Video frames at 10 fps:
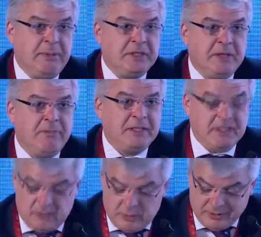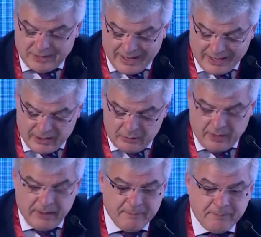patient basically will die
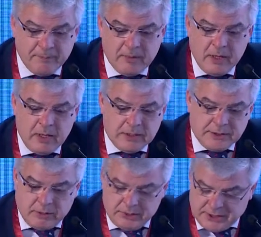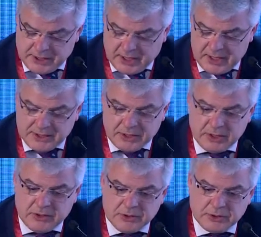anyway. So this again is early
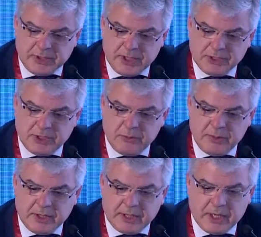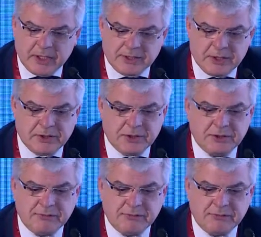consultation with the cardiac surgeons.